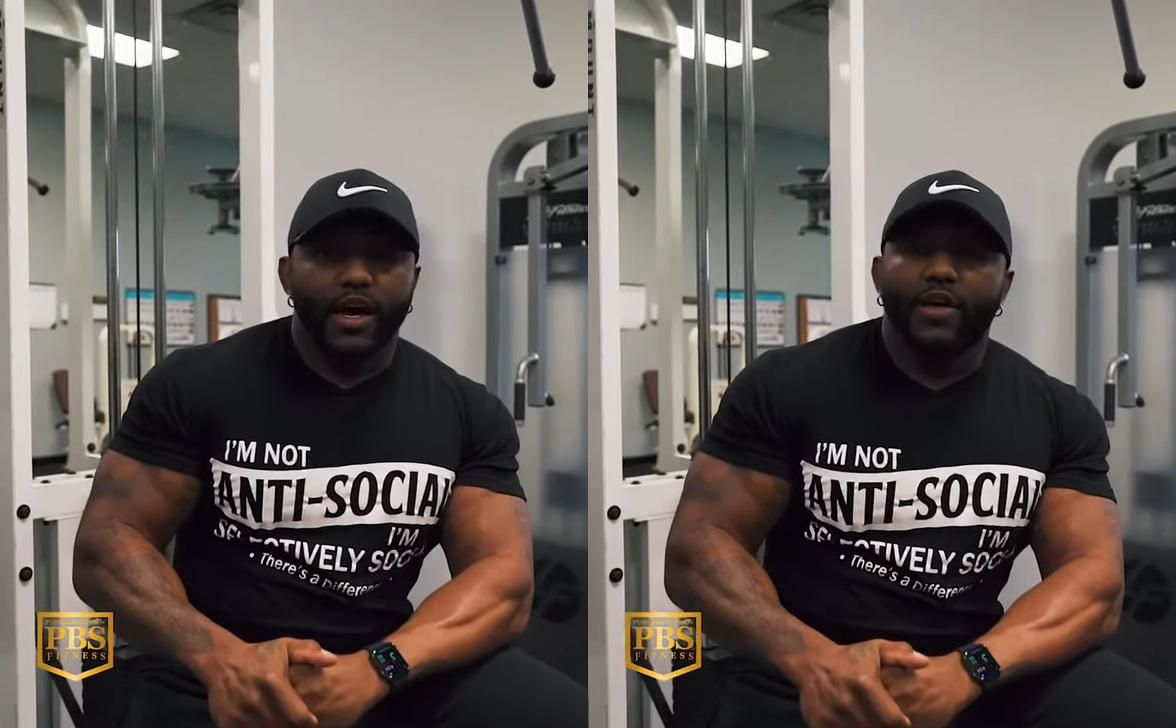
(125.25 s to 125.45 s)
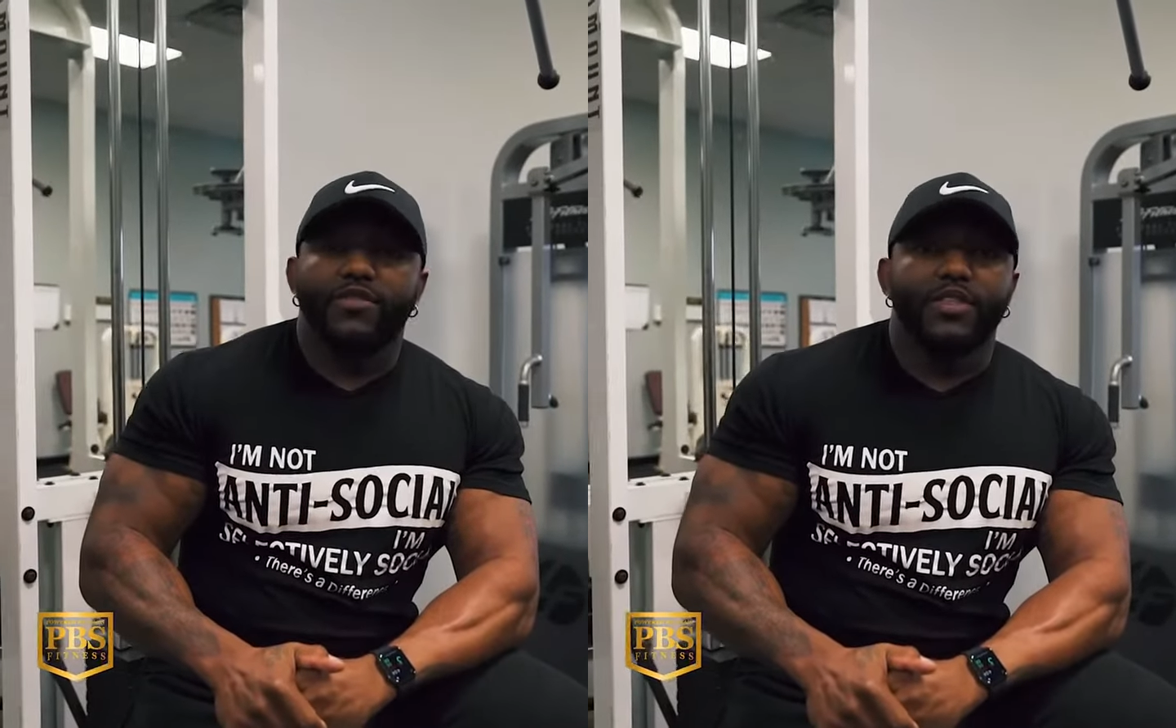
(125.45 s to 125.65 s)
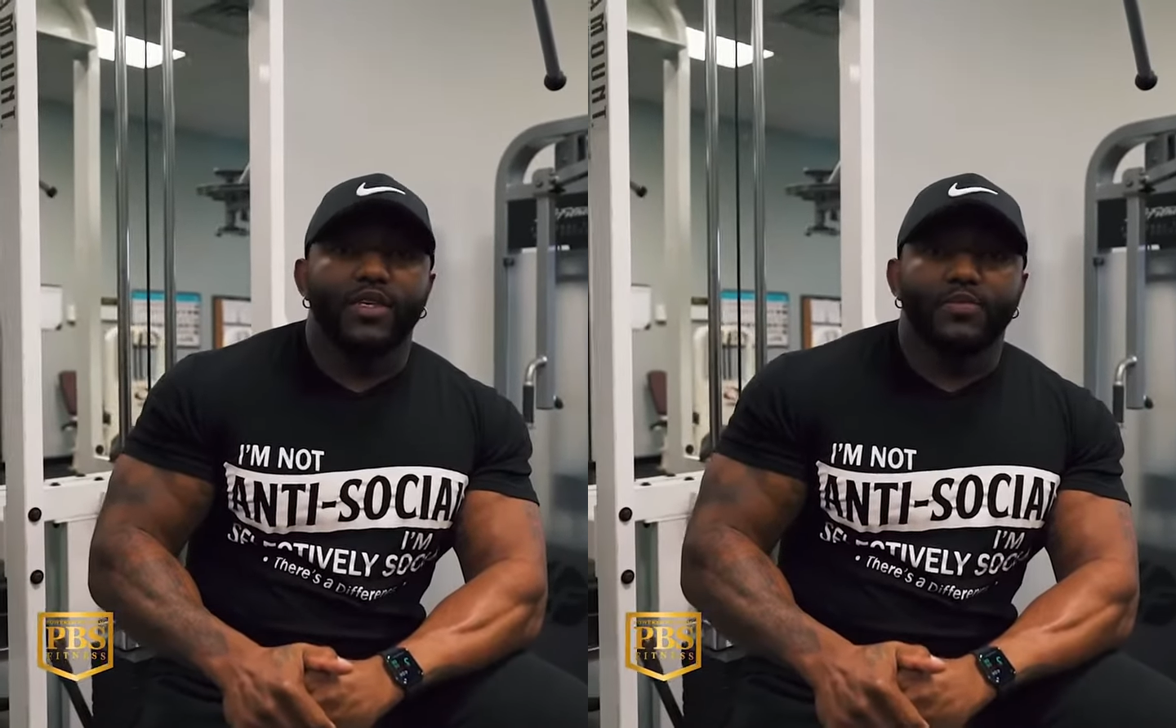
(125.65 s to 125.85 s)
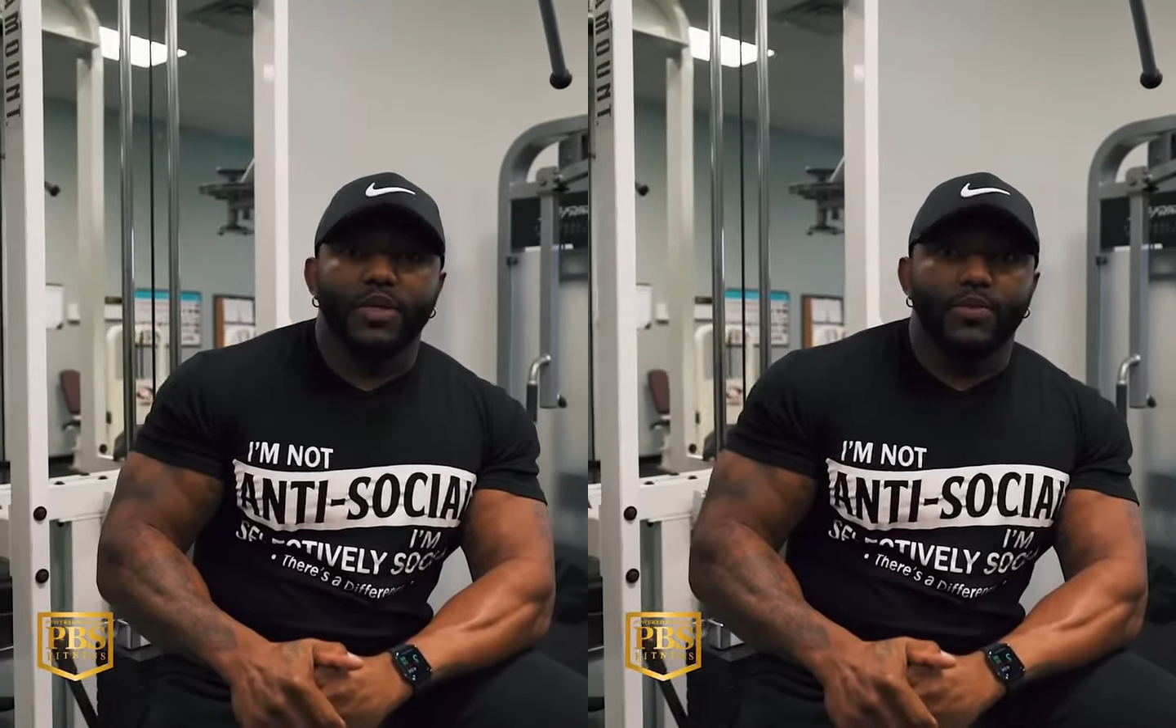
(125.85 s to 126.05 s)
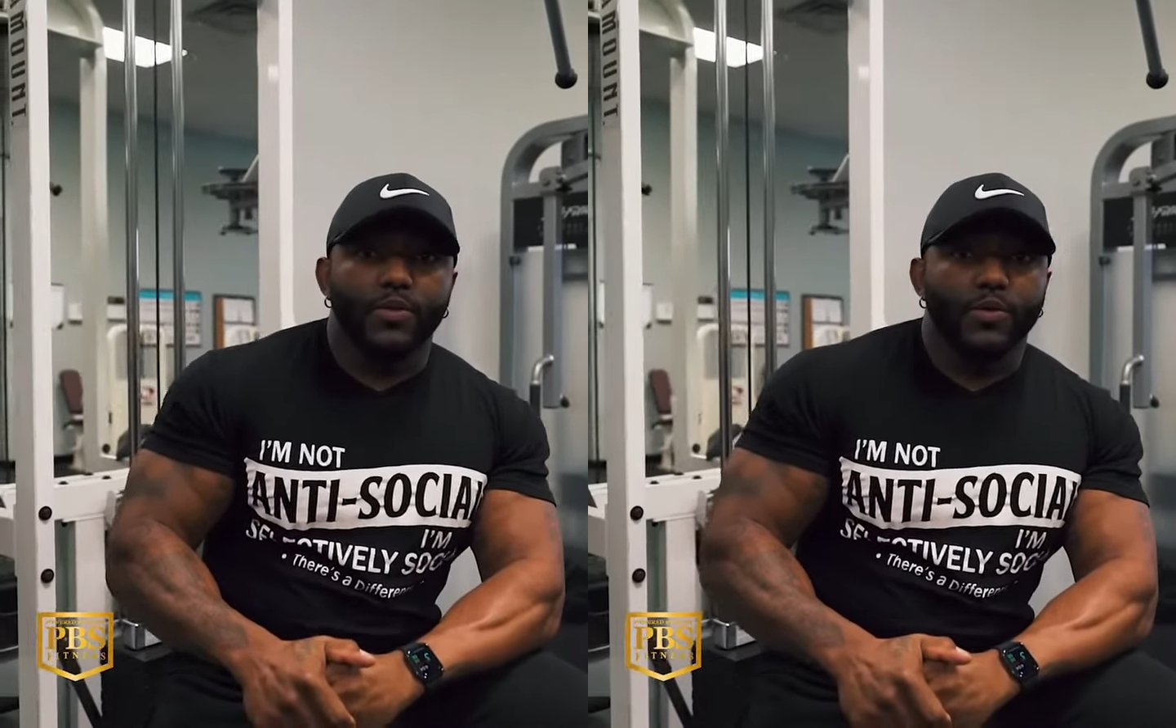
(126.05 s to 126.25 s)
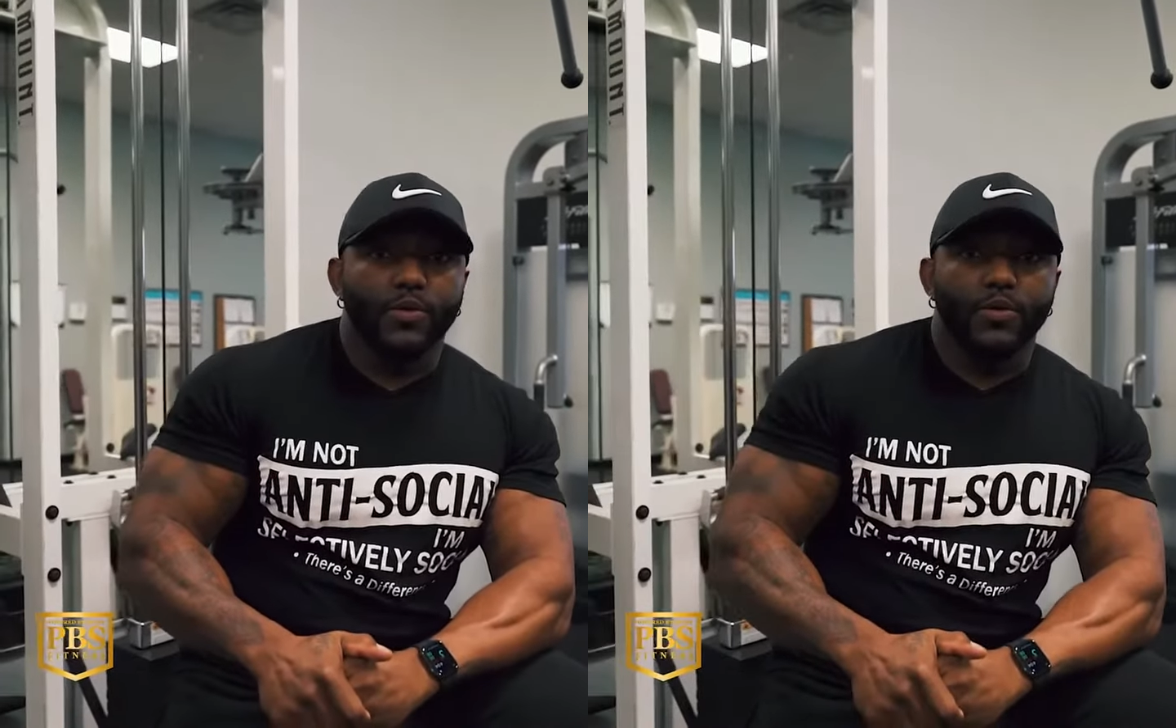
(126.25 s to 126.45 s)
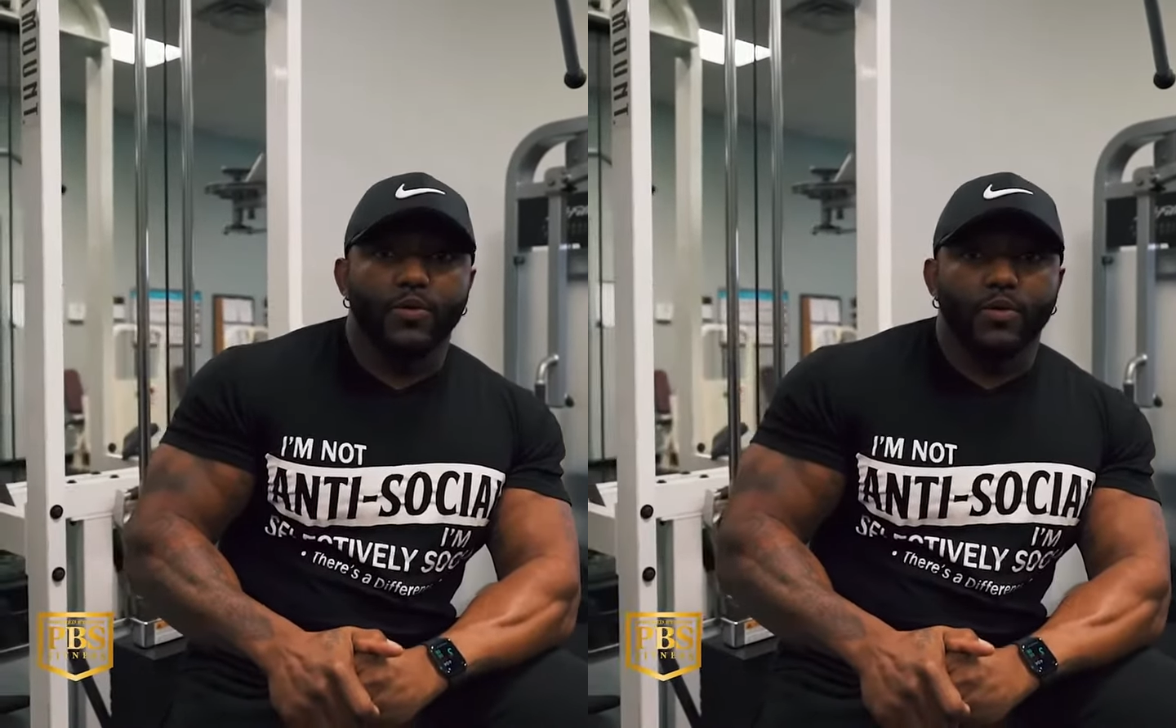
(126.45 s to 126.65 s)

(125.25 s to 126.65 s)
I've seen people